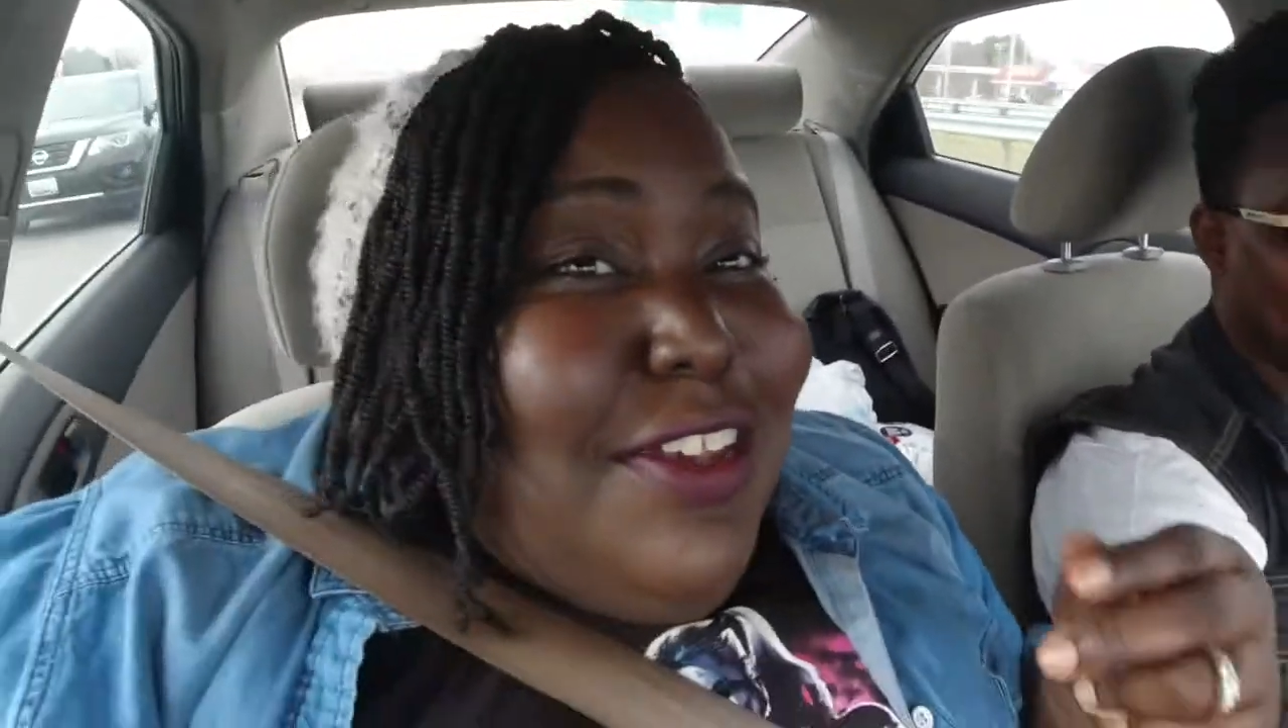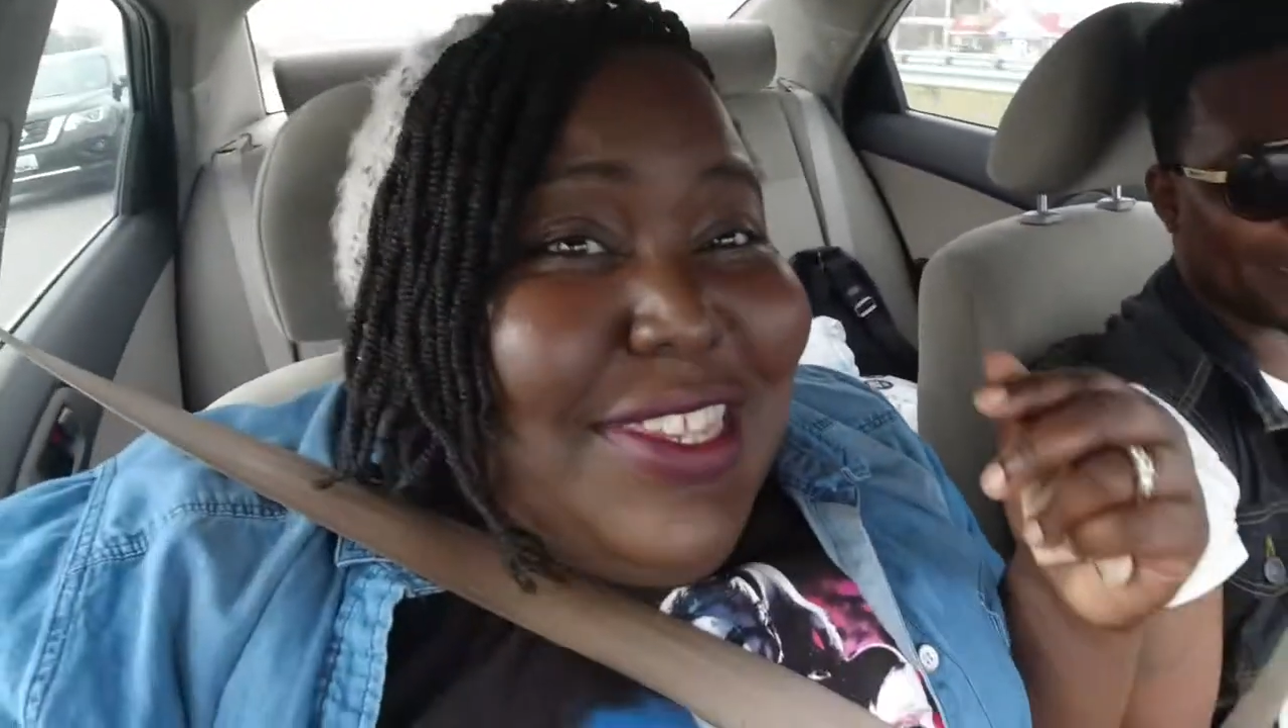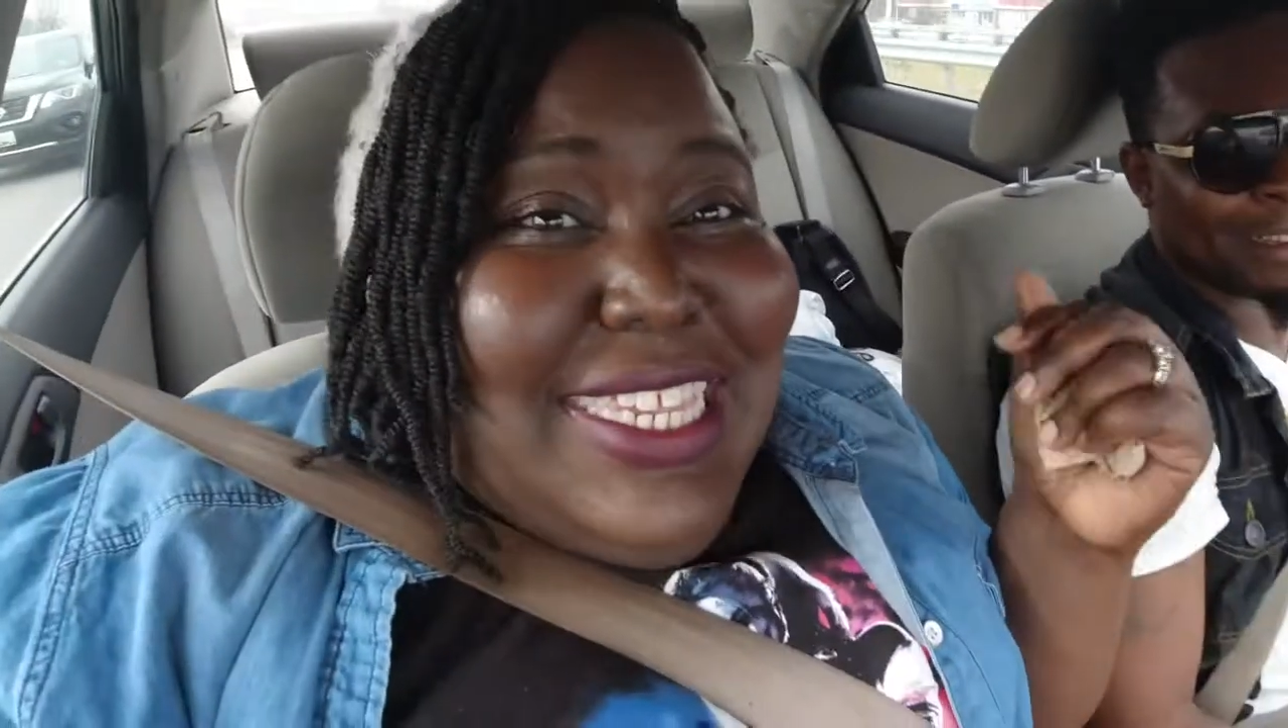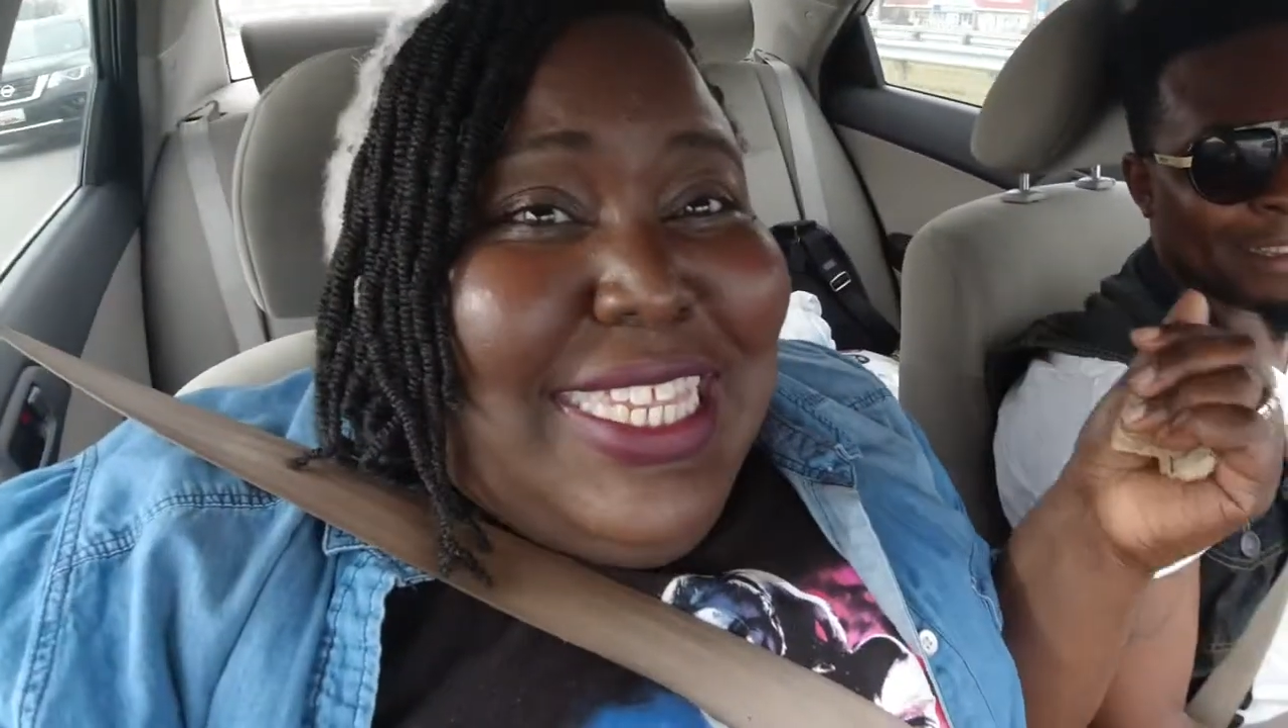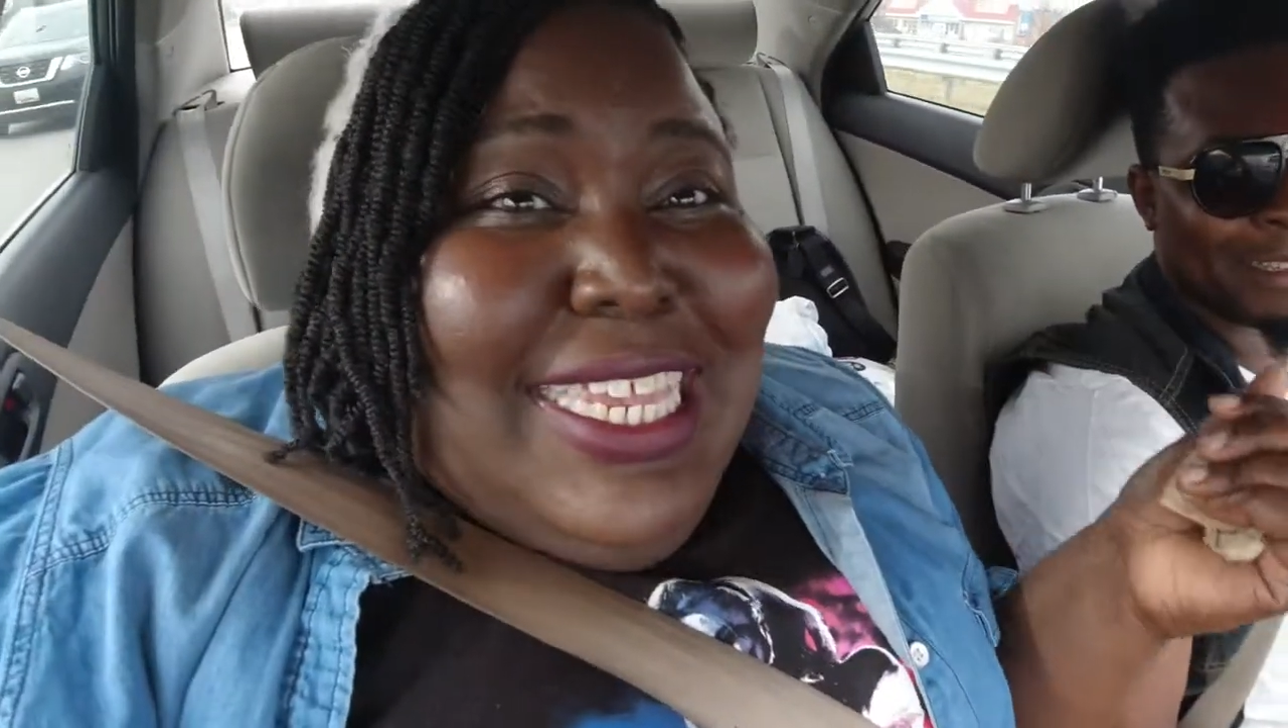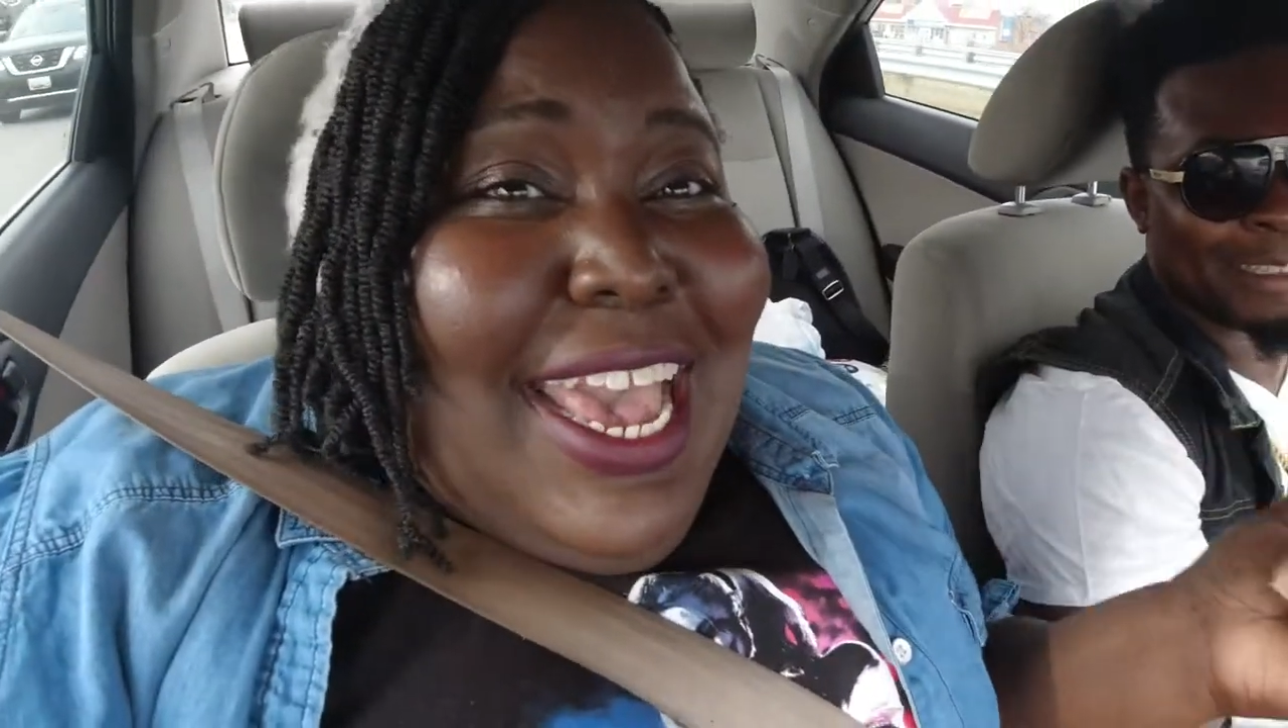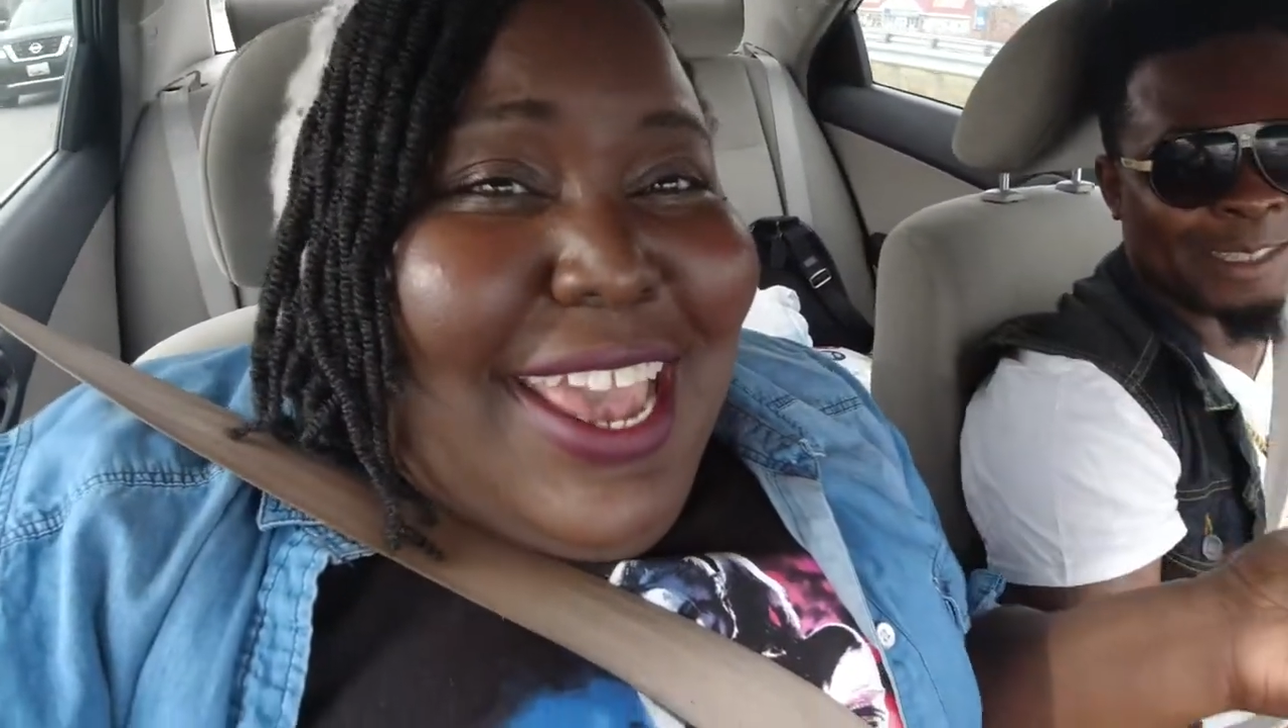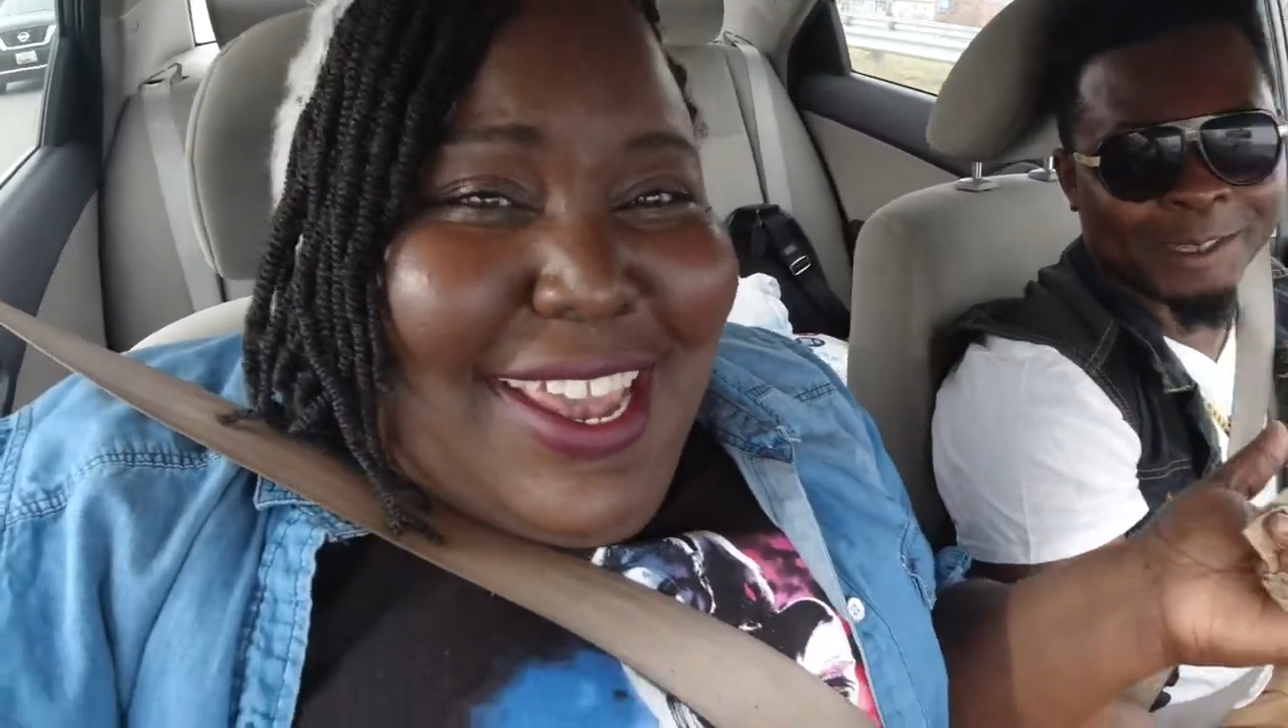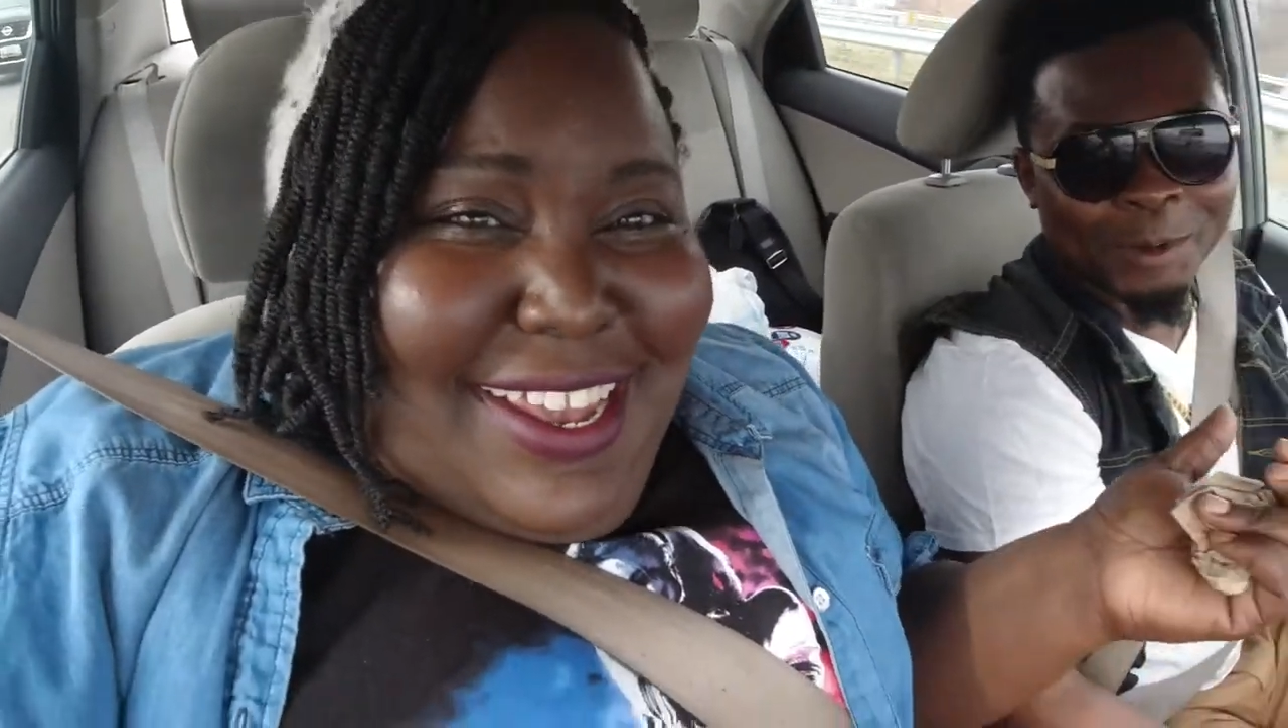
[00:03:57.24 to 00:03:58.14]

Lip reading: else to say.